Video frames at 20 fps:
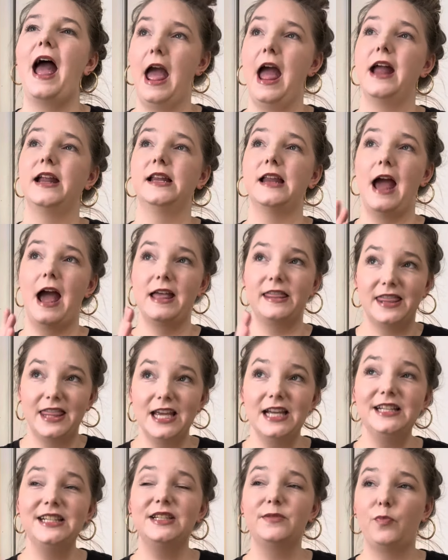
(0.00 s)
And at
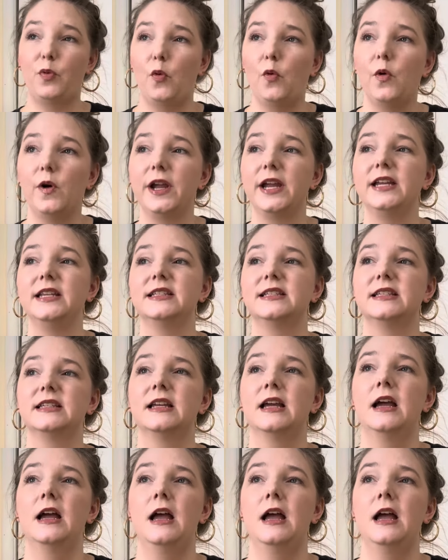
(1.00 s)
this point,